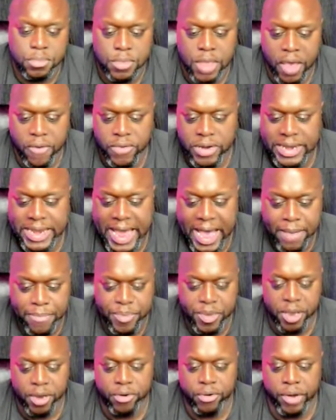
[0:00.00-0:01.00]
That would not
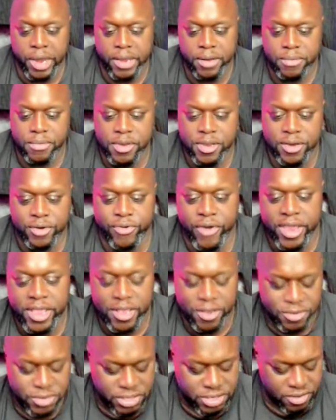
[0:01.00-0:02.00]
be a great
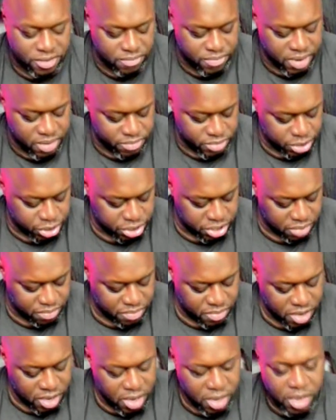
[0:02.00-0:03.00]
use of the
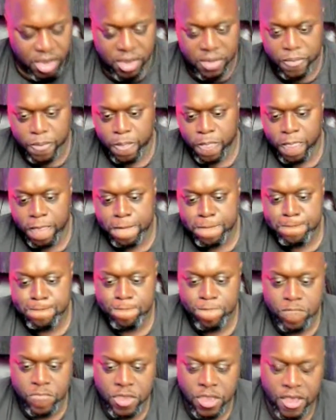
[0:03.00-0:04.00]
membership.
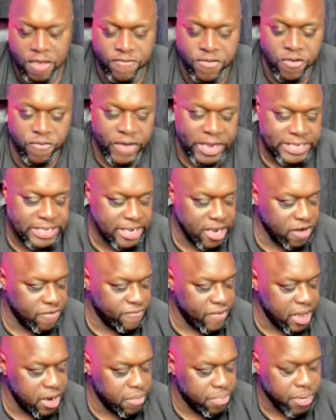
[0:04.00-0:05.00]
If you've
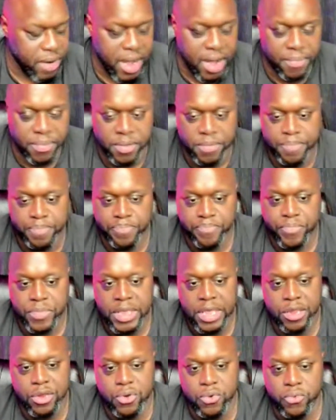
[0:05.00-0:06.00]
identified a problem
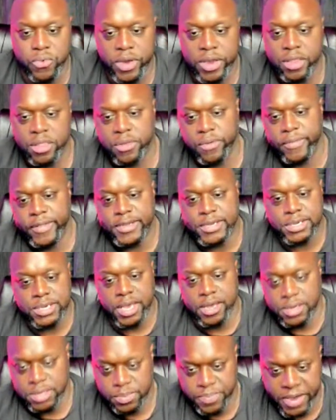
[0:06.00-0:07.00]
and you read through the
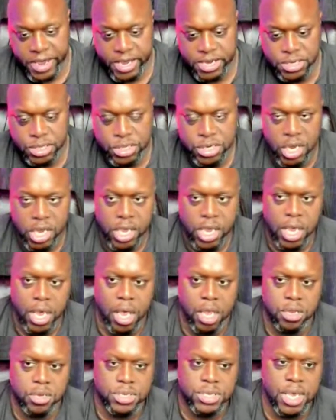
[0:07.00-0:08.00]
sales page
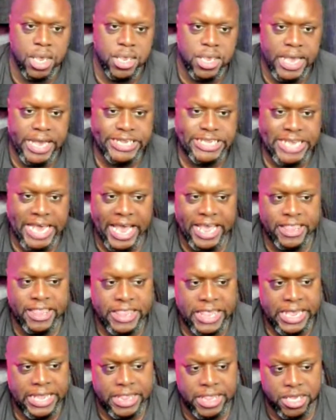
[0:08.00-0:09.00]
and you say, yes, I
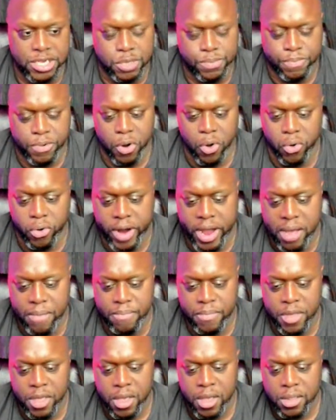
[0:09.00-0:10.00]
think this
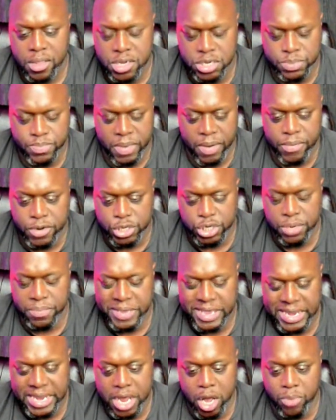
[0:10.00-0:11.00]
program, this membership
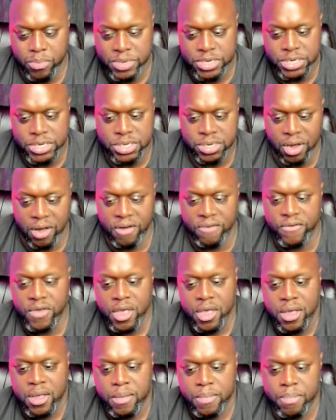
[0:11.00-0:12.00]
can help me solve
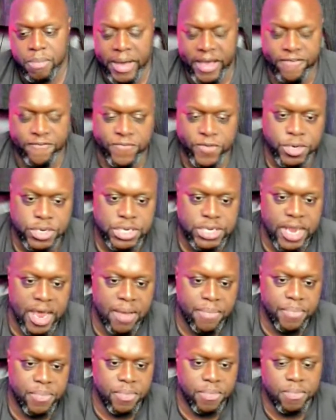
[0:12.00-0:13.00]
my first
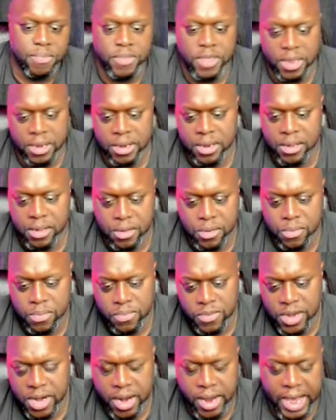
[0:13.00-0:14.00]
step, then
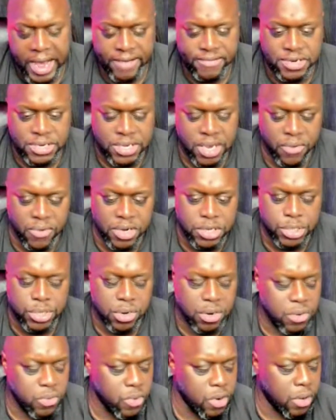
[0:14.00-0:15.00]
I want
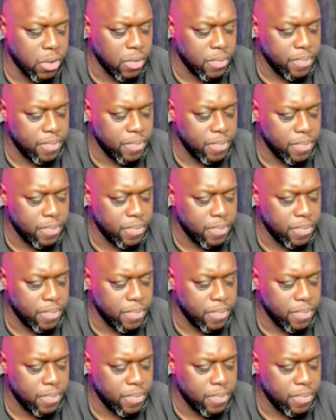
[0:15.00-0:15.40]
you to enroll.